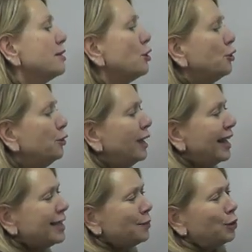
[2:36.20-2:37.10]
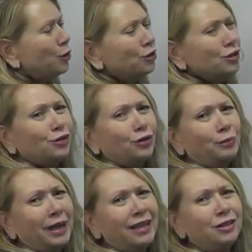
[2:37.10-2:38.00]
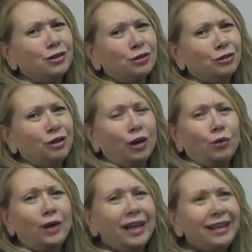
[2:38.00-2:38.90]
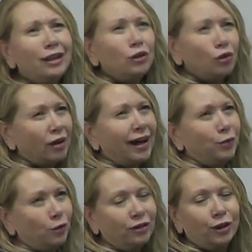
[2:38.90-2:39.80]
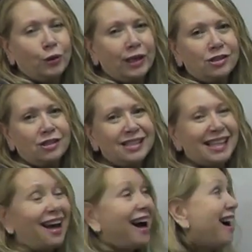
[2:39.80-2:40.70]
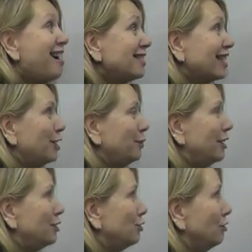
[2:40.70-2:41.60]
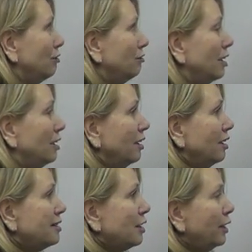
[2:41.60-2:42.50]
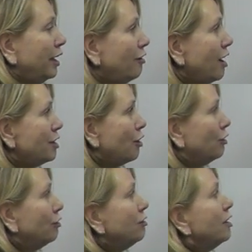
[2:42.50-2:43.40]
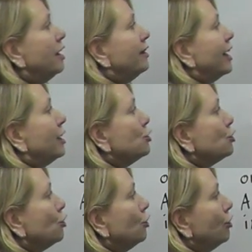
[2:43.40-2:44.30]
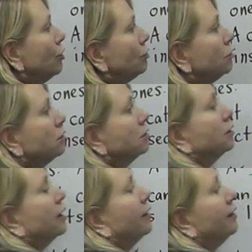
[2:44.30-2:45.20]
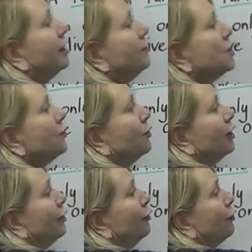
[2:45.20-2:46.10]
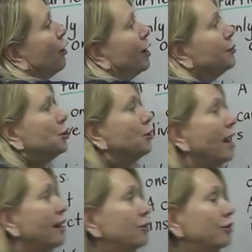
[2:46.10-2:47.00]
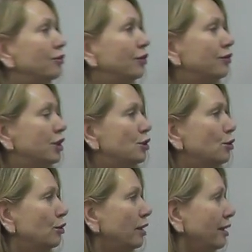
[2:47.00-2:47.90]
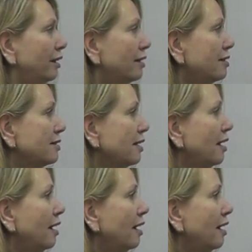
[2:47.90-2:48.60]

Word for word: So it's important for me to really look at what the question's asking me to do. So here I know that a turtle can live, live for up to 152 years,